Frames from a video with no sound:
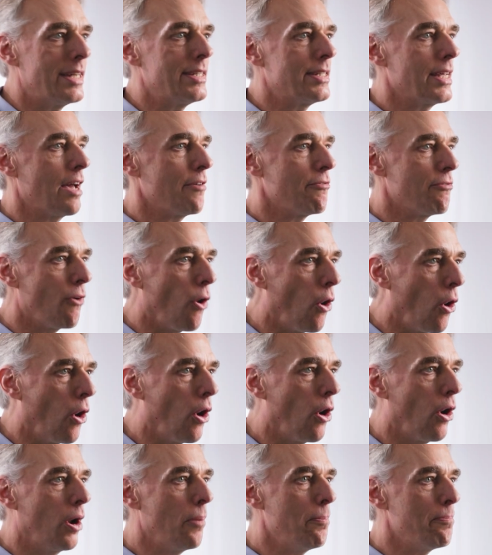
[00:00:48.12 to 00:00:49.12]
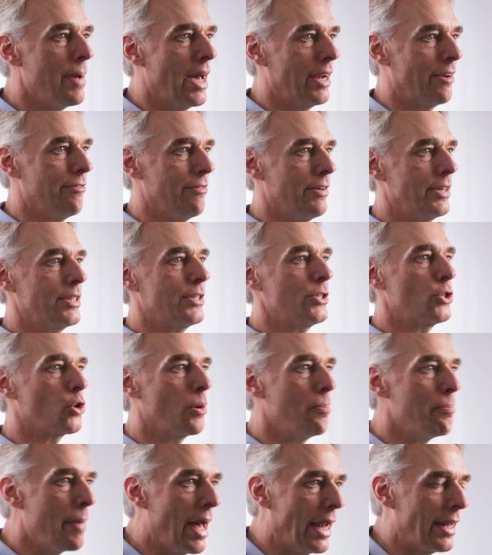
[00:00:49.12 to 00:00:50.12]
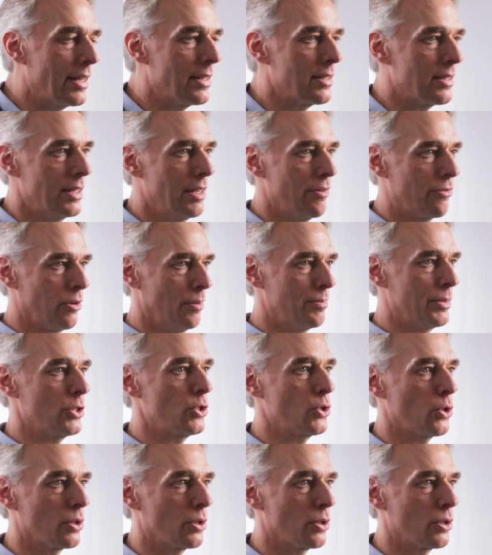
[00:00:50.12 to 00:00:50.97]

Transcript: and they have all benefited tremendously from this